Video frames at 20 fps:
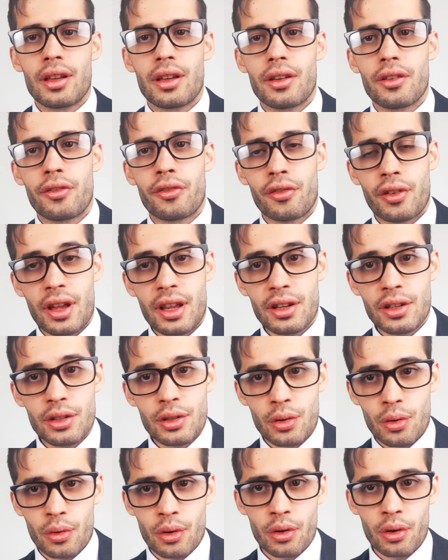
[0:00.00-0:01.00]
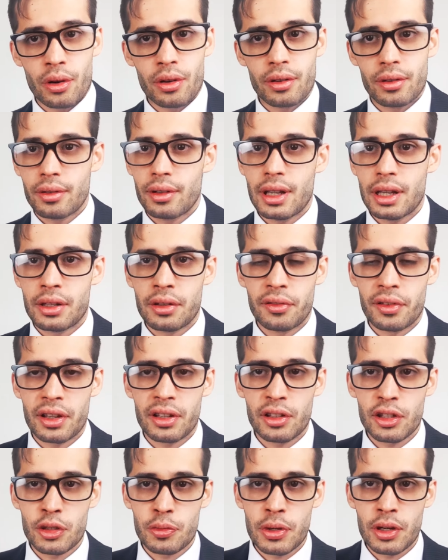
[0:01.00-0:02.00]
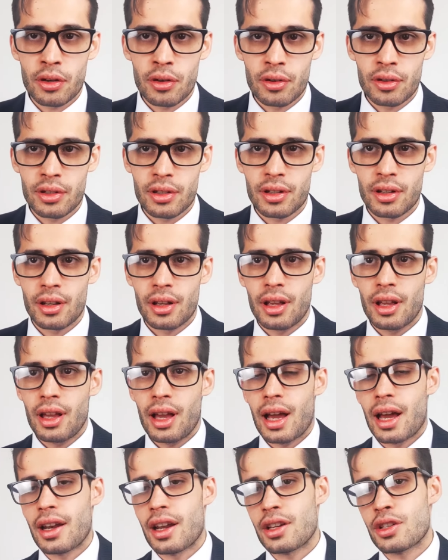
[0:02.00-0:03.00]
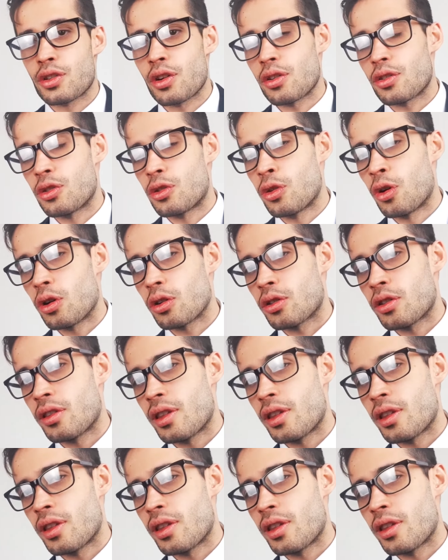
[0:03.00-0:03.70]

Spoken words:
friends who are not native English speakers and I start to talk to